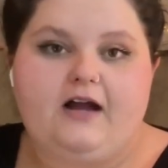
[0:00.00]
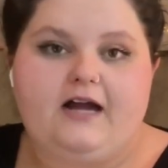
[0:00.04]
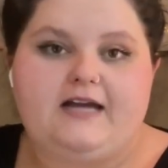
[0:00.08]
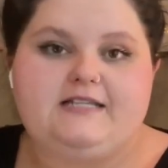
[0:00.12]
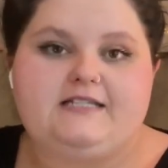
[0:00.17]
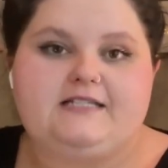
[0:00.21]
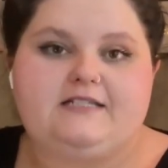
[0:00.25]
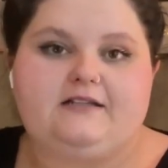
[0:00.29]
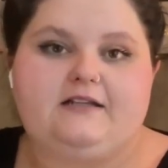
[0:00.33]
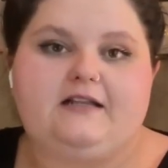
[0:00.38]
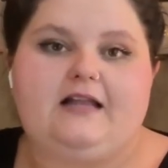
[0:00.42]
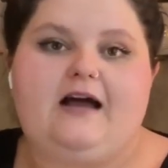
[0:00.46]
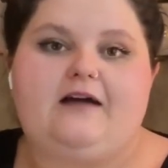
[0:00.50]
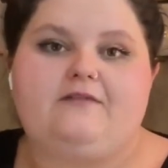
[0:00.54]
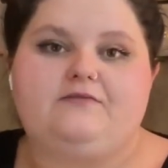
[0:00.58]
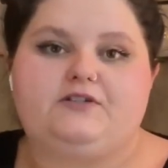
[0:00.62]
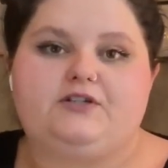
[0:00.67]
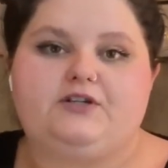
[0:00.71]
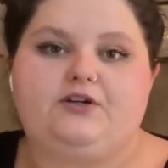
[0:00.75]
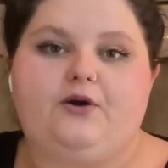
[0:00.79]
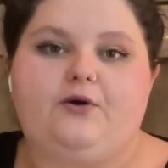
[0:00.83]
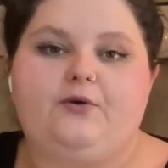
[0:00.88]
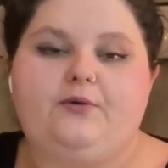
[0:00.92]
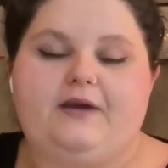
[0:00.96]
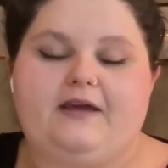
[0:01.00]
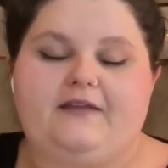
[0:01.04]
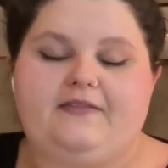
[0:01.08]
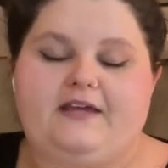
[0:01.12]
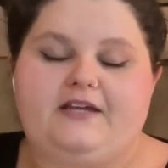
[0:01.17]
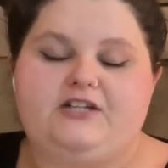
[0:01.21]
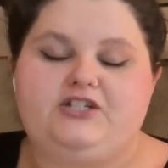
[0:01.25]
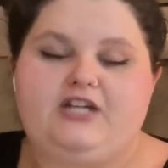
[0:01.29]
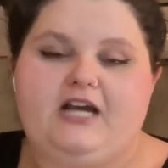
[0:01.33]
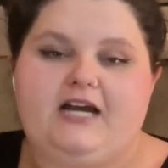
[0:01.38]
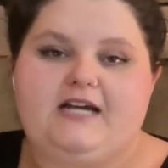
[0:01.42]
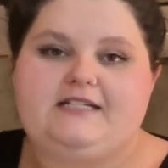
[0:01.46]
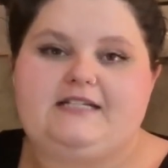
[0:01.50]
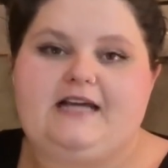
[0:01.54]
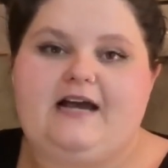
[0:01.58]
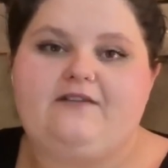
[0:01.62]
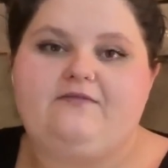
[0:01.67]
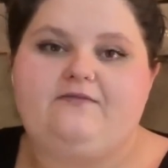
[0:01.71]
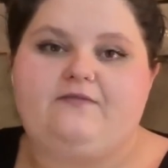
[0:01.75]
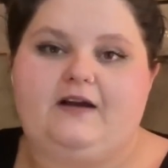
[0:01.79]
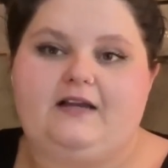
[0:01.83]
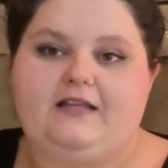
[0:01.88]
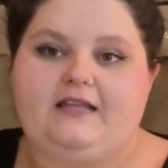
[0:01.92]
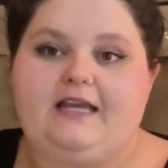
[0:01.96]
I still have to go get that checked. I
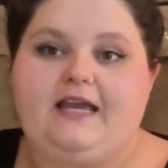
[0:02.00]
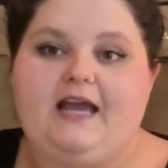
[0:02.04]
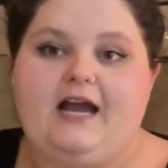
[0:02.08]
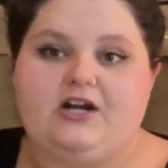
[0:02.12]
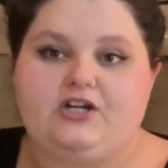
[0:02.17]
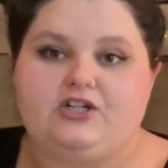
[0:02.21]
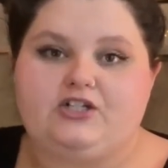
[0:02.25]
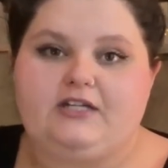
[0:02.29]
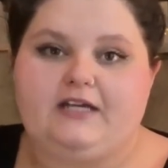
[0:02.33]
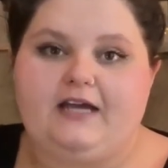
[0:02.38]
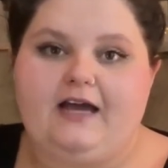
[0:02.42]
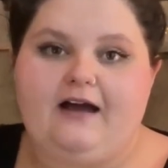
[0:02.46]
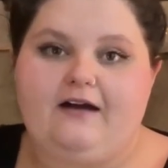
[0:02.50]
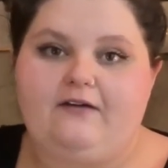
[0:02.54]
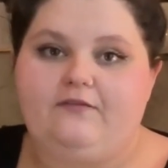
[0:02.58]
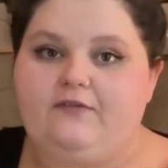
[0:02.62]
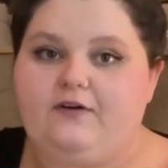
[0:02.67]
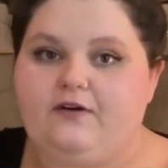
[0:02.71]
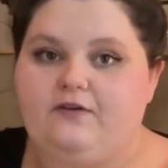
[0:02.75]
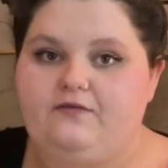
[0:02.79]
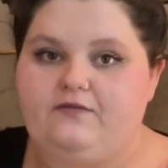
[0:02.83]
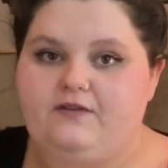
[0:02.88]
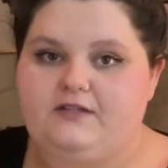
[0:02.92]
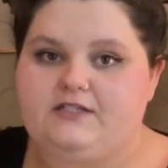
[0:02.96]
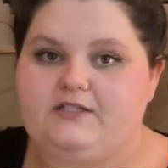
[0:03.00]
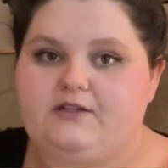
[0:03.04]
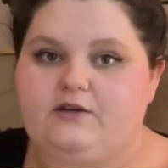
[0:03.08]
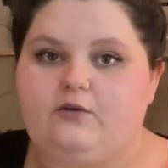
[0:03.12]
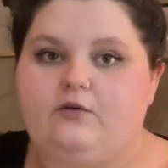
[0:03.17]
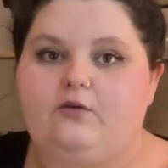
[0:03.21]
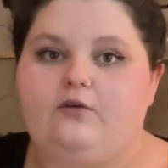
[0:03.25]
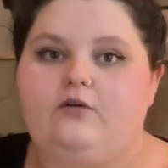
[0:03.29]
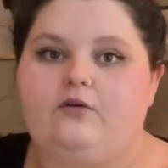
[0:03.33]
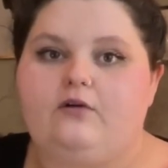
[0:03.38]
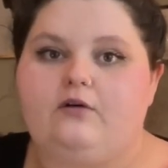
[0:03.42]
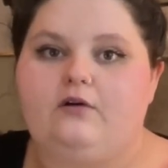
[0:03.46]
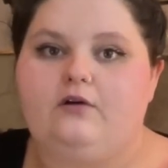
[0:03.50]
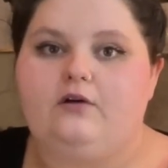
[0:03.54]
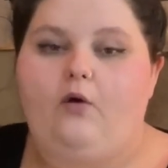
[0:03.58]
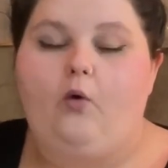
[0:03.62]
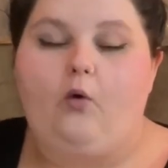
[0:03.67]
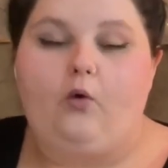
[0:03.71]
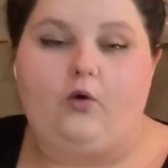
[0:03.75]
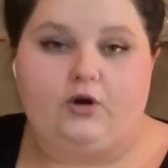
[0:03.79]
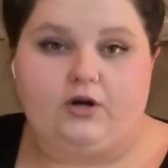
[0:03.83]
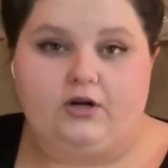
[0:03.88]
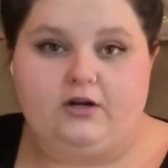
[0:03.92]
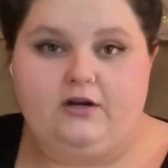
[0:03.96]
finally actually have a physical
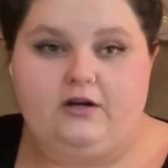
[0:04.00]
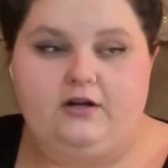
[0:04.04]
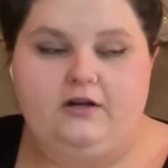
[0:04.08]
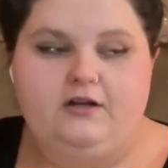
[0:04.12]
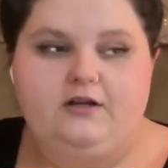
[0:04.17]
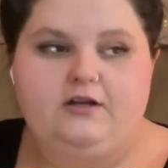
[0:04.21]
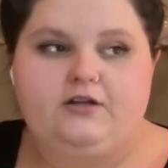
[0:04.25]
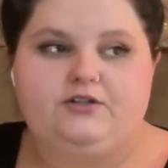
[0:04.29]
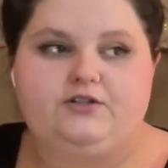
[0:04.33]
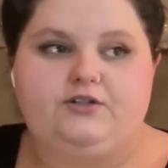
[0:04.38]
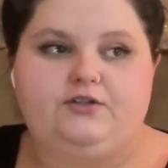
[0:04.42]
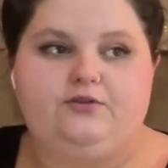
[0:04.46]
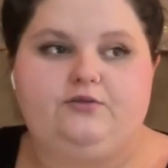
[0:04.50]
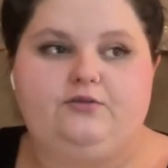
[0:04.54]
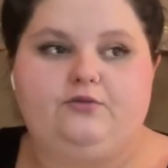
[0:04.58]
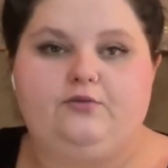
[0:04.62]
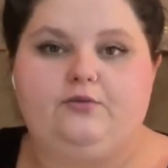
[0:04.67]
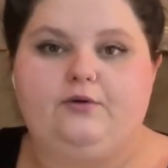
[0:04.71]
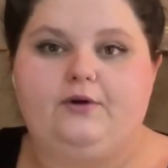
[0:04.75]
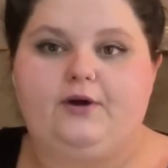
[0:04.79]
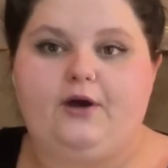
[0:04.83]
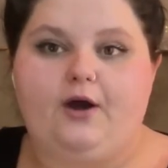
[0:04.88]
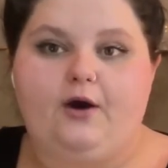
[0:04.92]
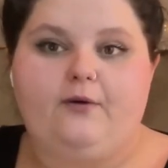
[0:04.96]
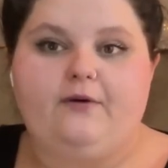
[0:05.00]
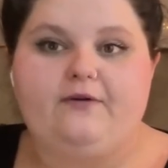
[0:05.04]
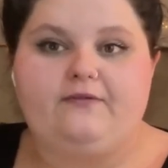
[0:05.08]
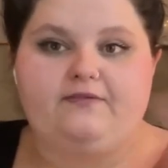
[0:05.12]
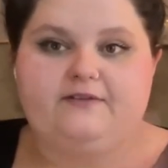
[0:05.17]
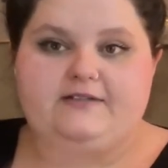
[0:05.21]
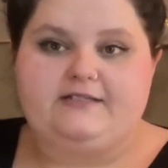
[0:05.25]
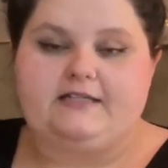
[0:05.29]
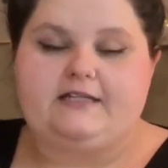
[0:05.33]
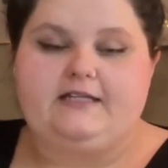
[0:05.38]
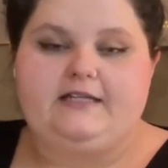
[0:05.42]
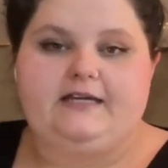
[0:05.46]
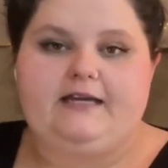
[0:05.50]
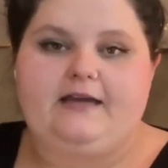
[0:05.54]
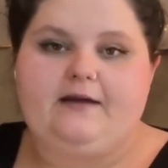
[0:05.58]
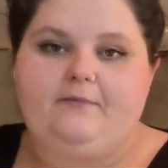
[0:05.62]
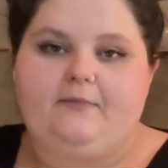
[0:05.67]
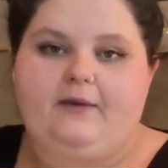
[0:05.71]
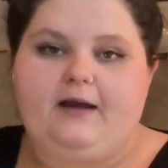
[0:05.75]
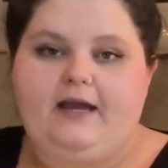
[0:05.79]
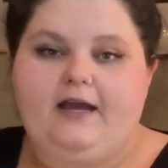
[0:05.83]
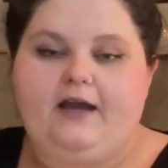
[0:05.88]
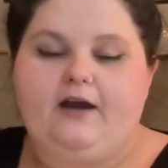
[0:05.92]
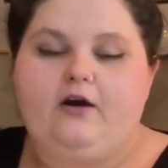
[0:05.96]
order to go and physically get
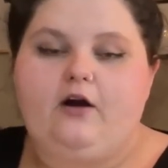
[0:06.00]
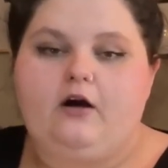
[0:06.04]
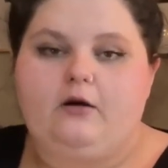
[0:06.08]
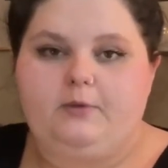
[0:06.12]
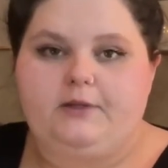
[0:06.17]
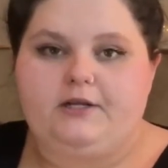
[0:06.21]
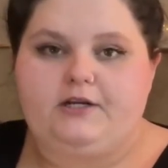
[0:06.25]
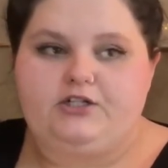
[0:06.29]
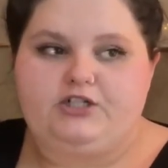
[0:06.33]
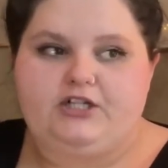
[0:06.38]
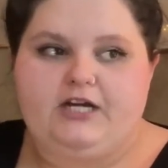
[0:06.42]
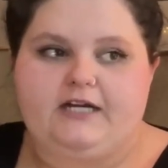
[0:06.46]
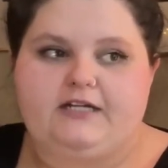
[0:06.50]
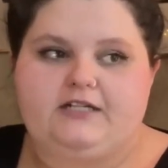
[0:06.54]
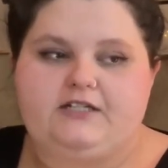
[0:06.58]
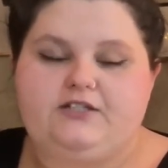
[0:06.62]
my gallbladder checked.